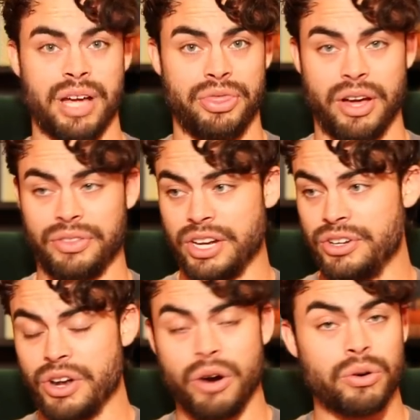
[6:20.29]
I thought that
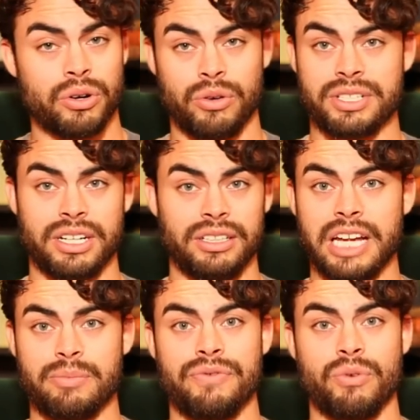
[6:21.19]
no girl was gonna
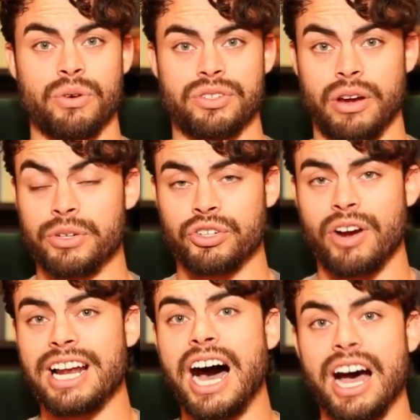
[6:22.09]
like me for it, so I would try
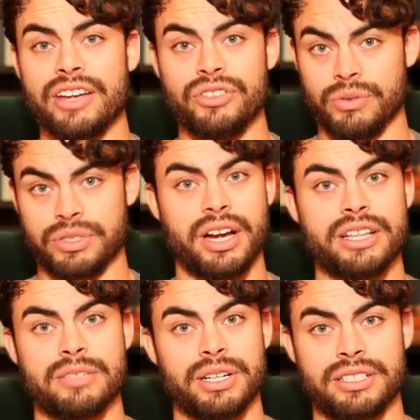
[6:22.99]
and hide those
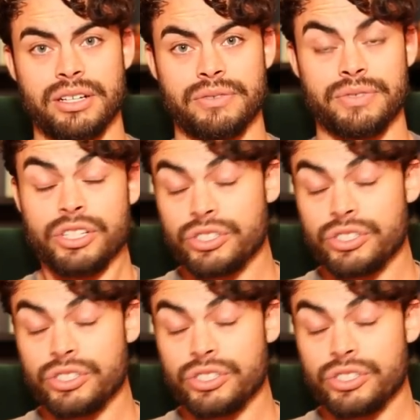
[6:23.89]
sides of myself.